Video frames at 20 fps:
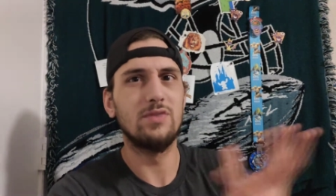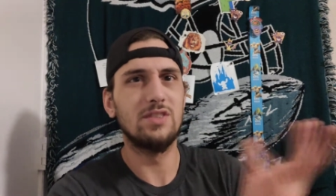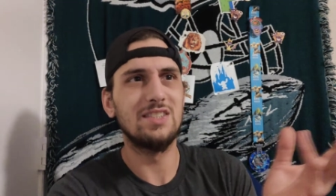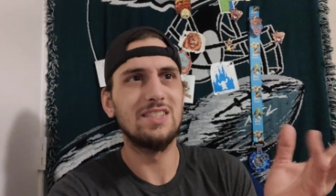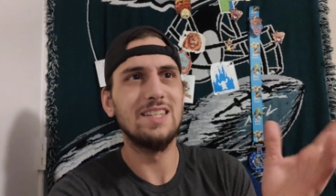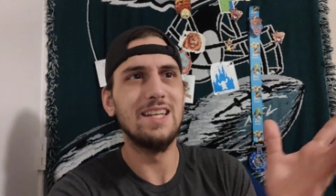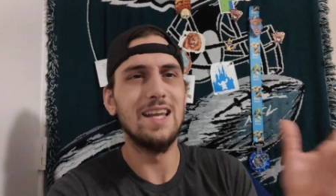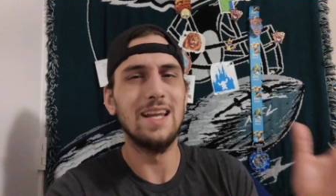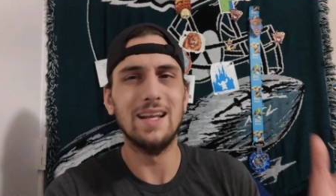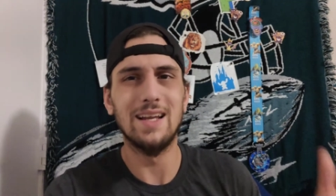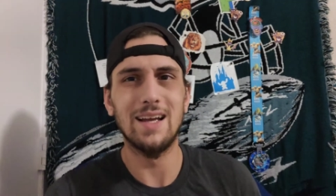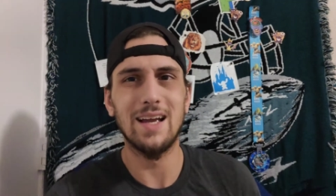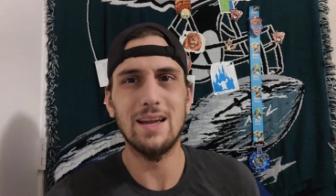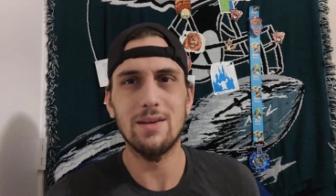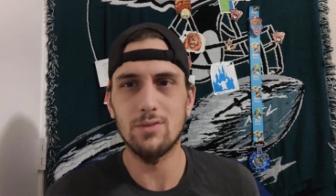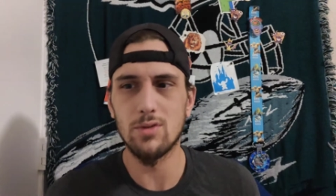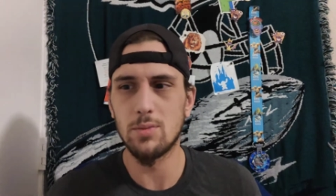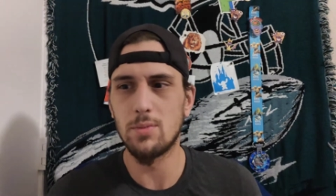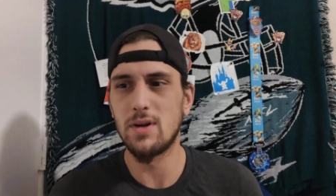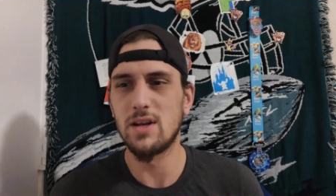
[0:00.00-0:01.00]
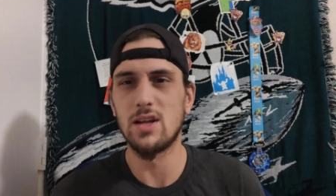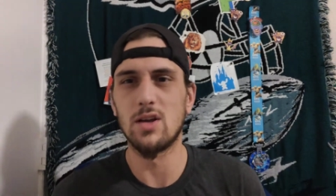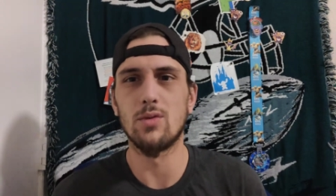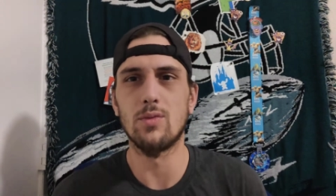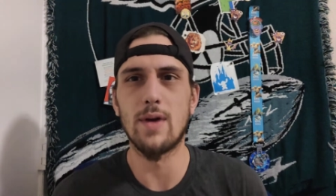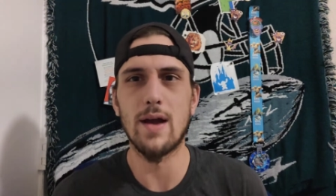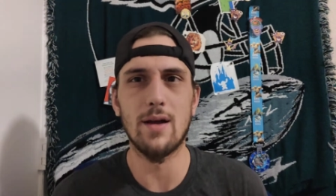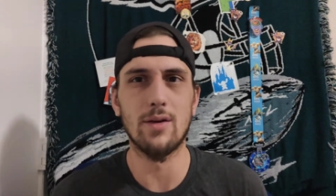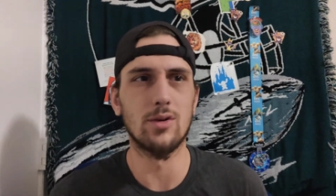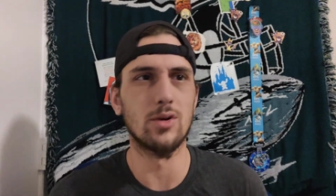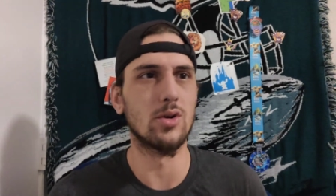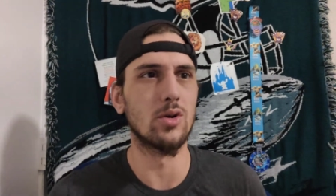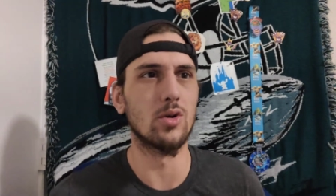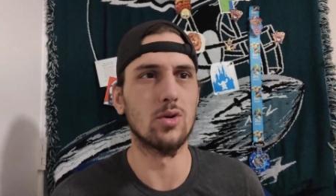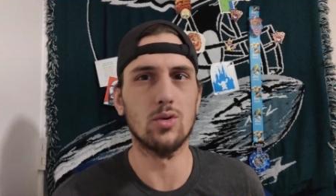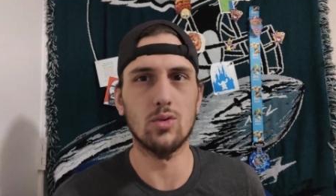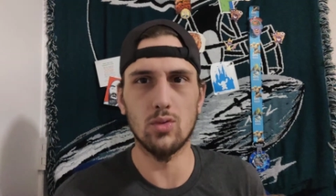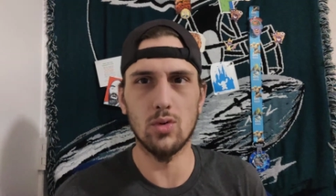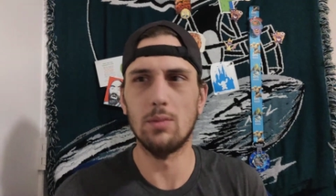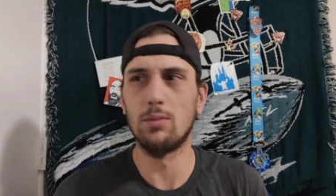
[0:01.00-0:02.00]
seeing everybody around
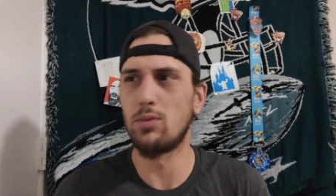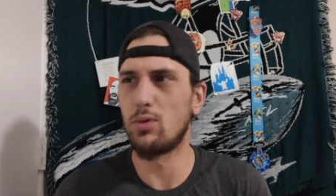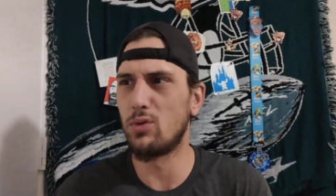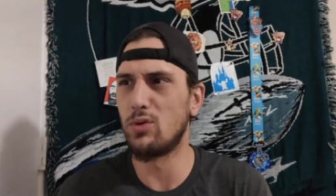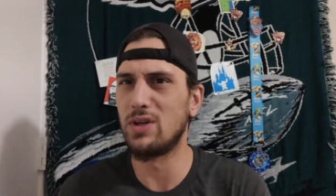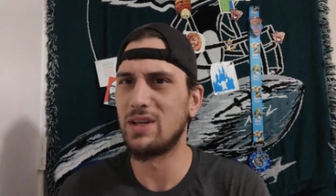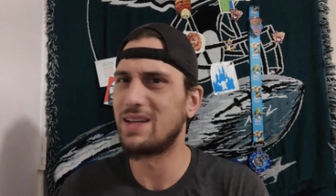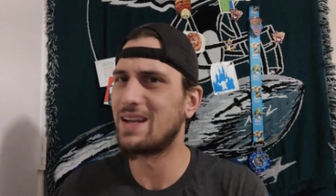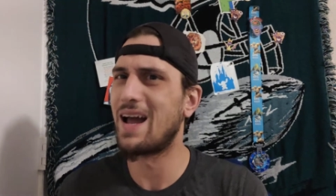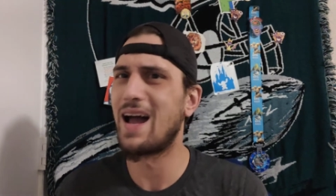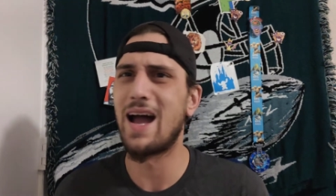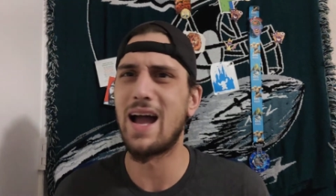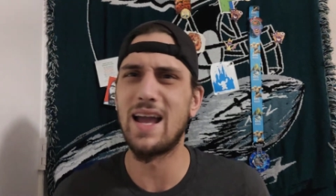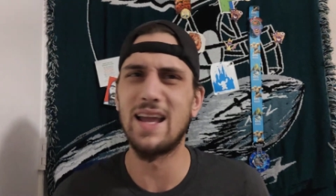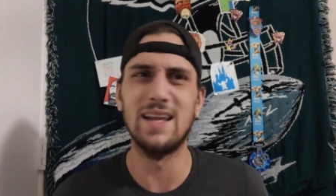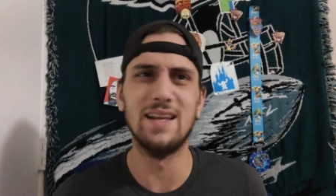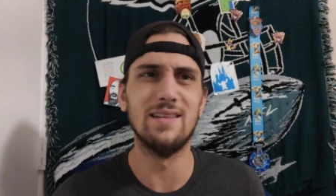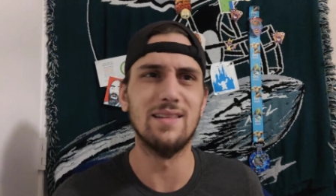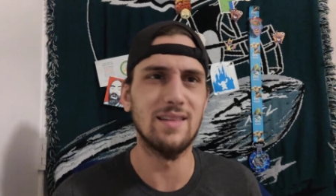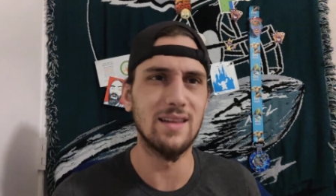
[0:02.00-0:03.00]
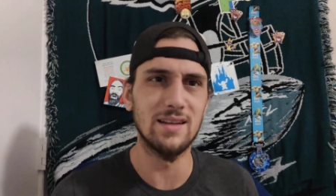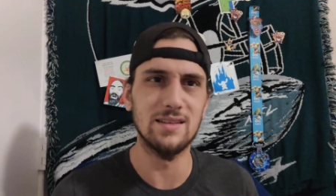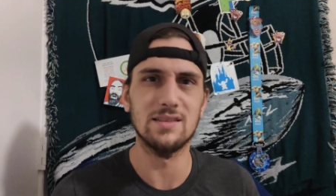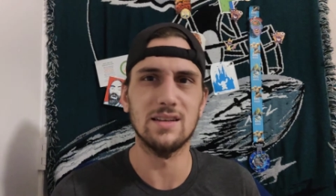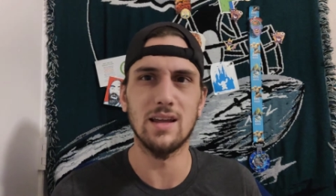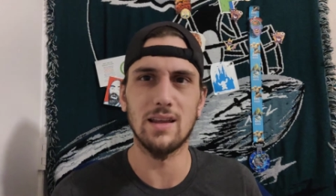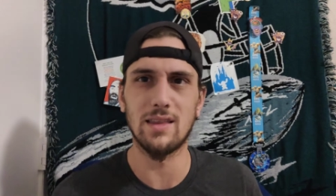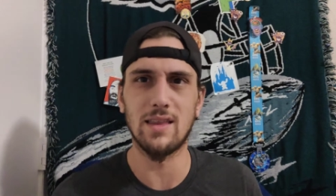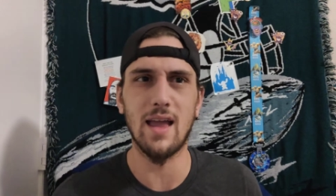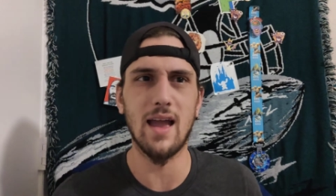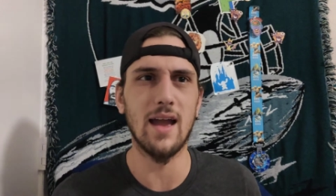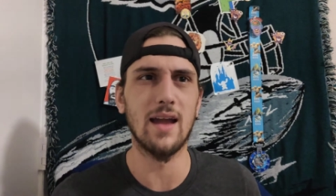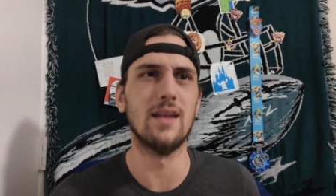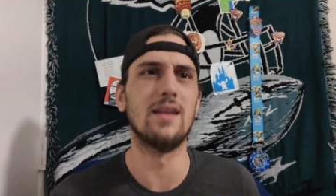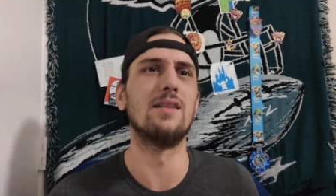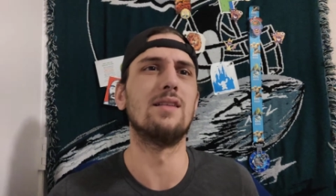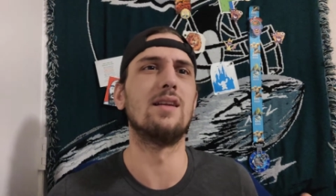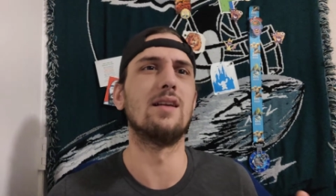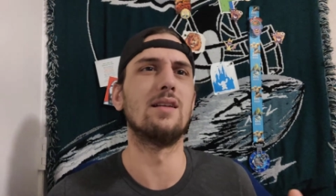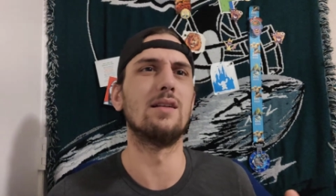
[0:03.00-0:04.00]
her crumble and die and things like
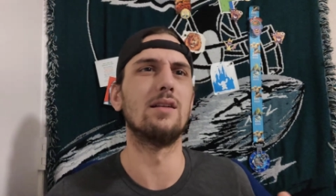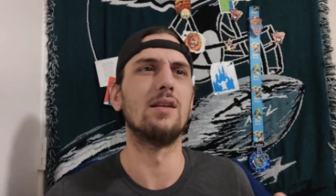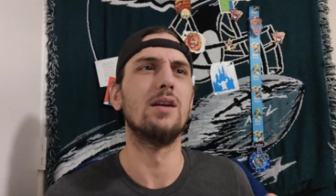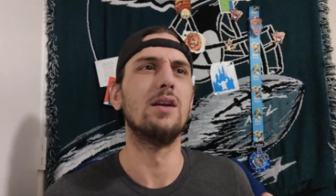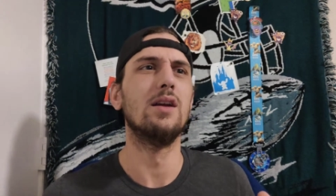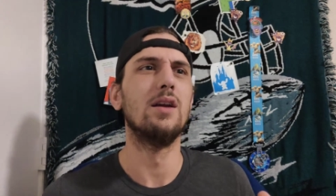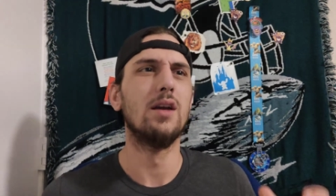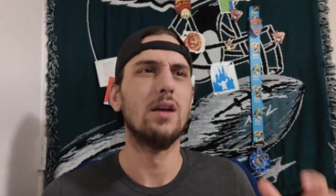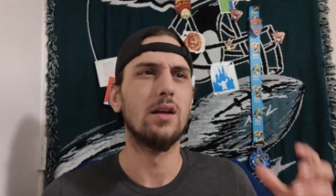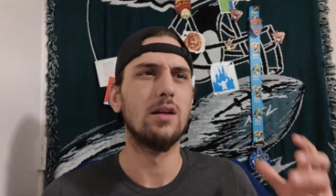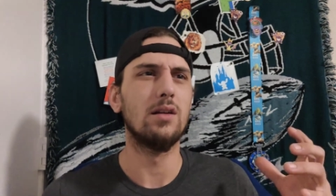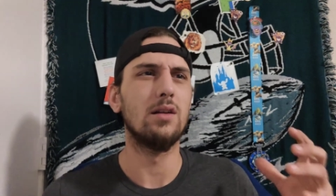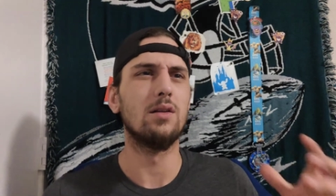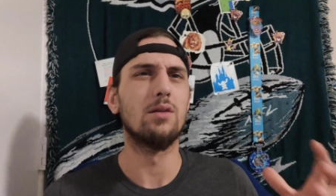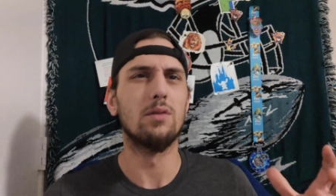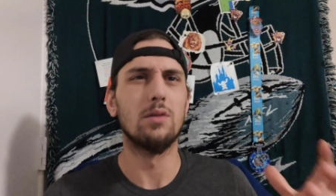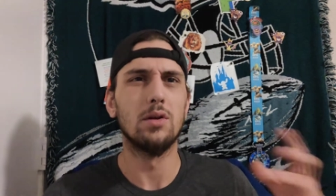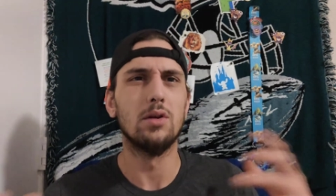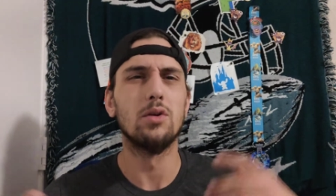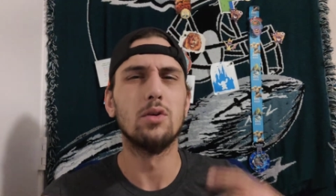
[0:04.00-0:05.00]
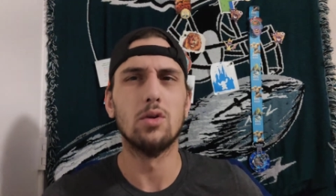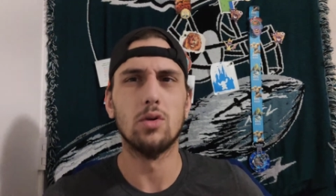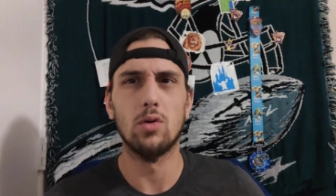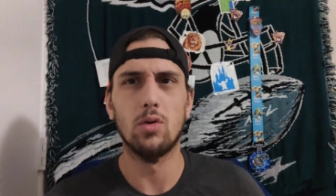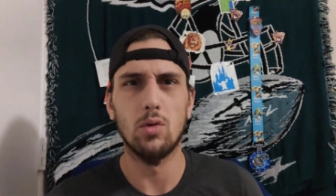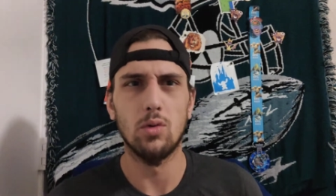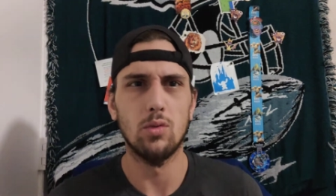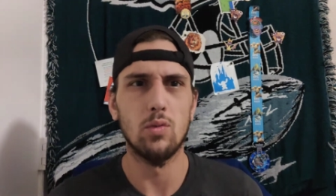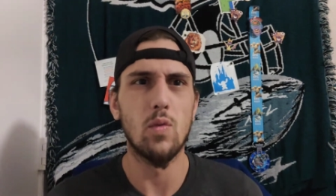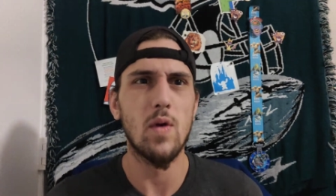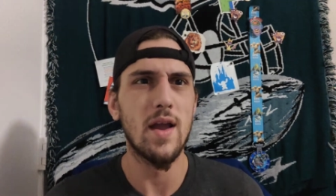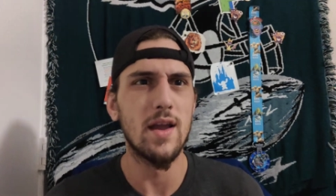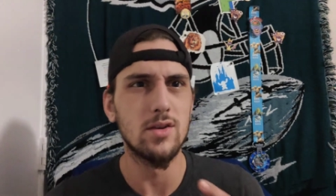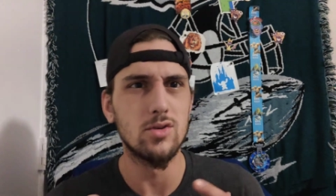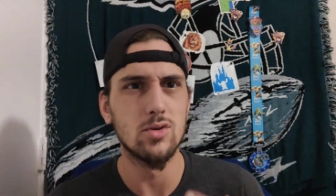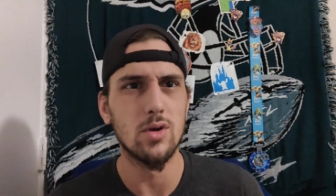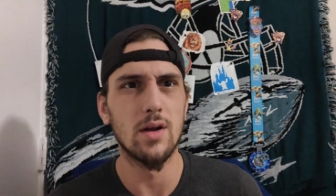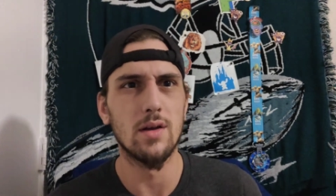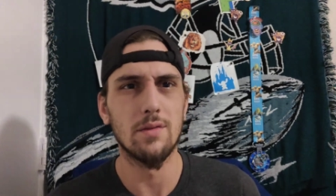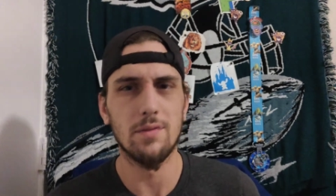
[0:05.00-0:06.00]
that, and then in her own
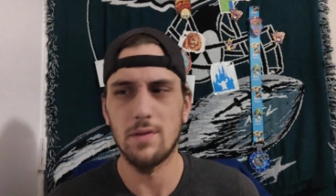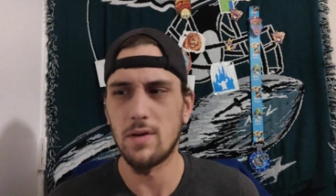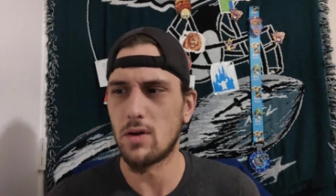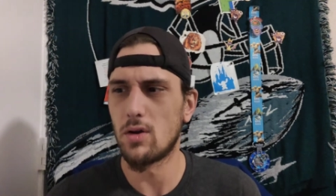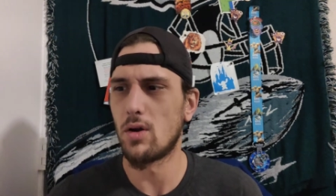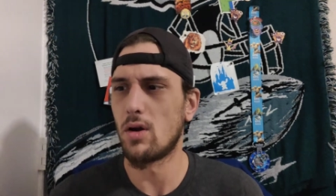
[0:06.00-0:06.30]
way try and